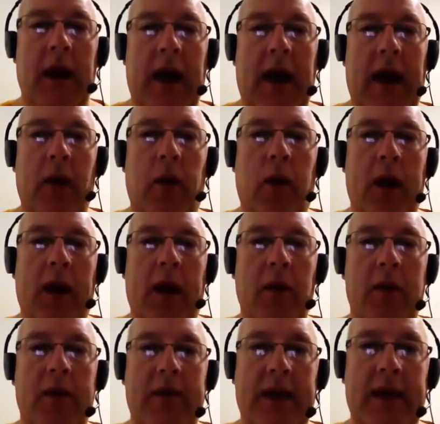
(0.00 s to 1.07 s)
and when I
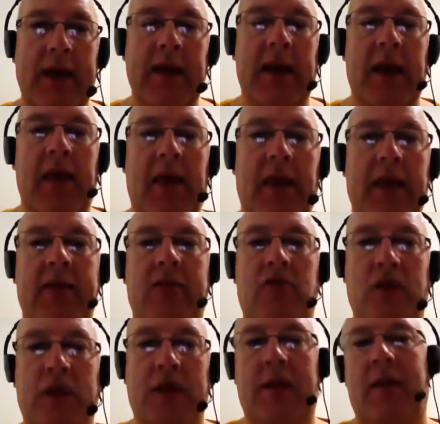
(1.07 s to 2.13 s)
was in the
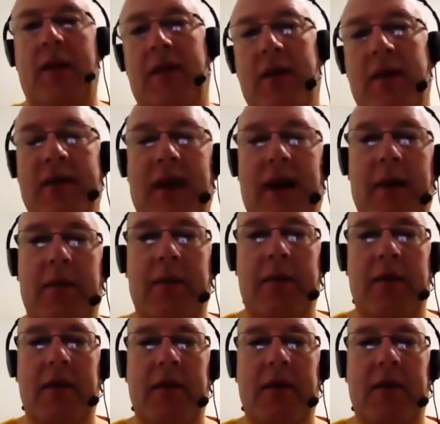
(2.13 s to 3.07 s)
street, this happened.